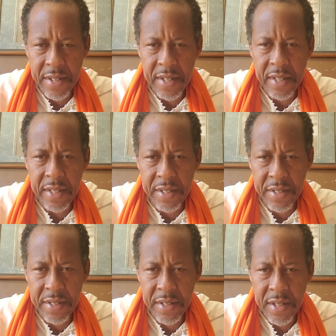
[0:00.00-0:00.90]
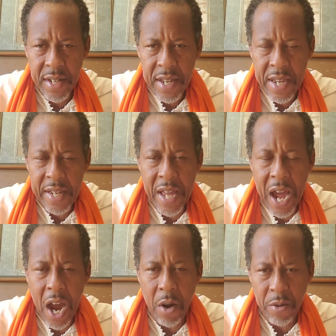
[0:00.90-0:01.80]
English, and
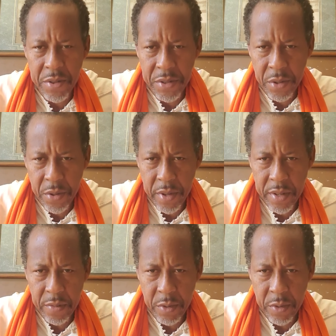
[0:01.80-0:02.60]
our story.